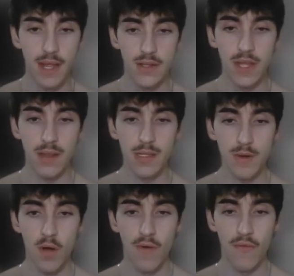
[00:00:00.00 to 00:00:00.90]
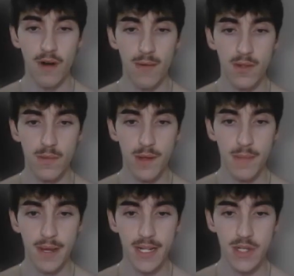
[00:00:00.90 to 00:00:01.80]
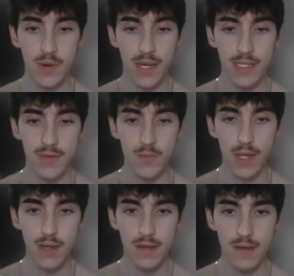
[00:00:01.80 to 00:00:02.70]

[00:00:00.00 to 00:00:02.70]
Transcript: So that lets me overfarm a little bit, make it to an Icy Wind.